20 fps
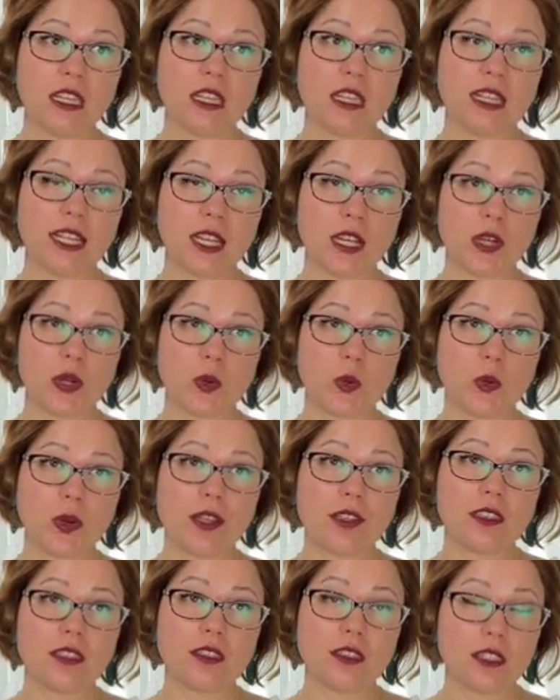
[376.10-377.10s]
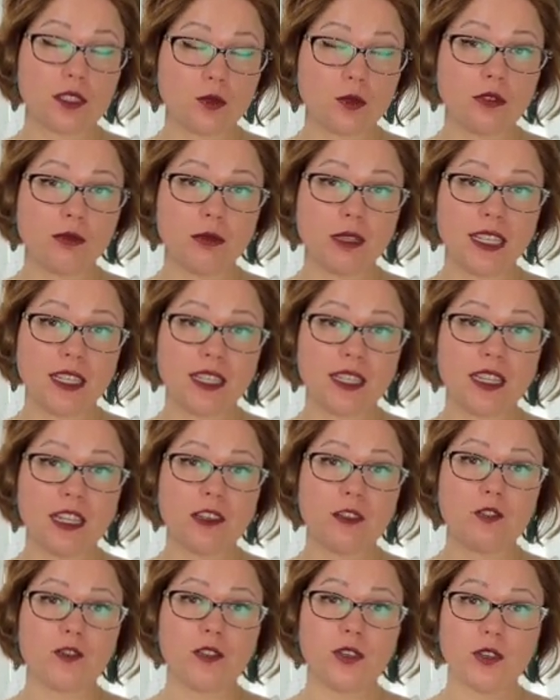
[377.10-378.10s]
Now, this would be
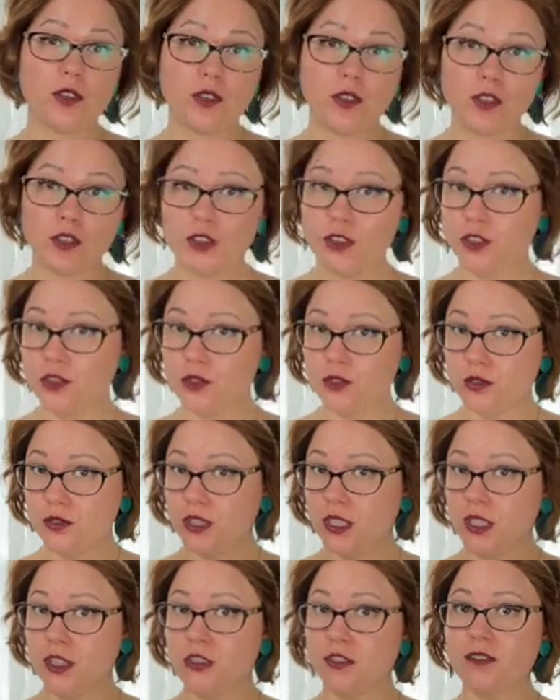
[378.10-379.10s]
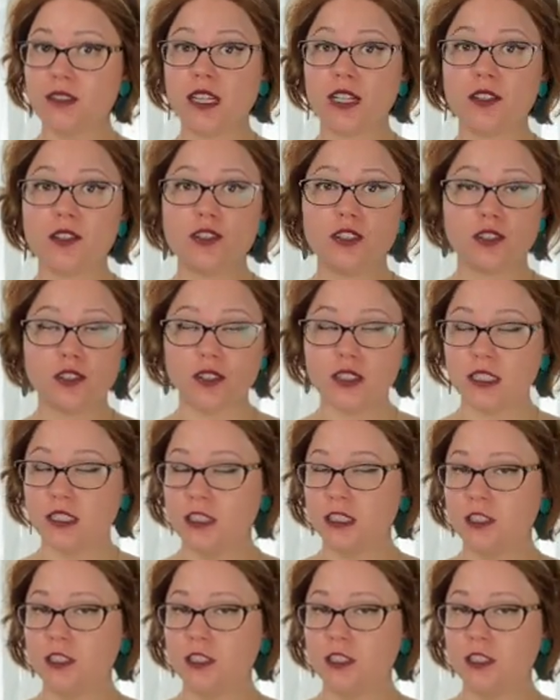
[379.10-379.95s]
if you're doing your rounds, you're looking at